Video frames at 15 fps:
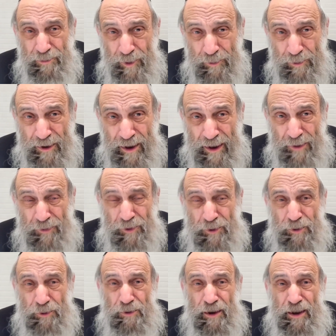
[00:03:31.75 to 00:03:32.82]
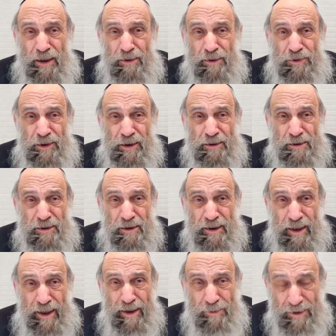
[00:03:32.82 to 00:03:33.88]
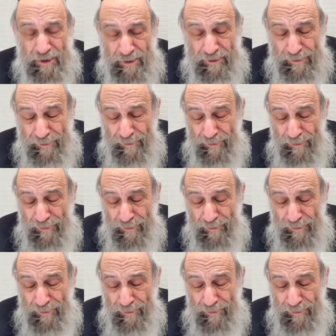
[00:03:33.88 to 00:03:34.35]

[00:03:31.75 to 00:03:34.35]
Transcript: but we have to have things in common.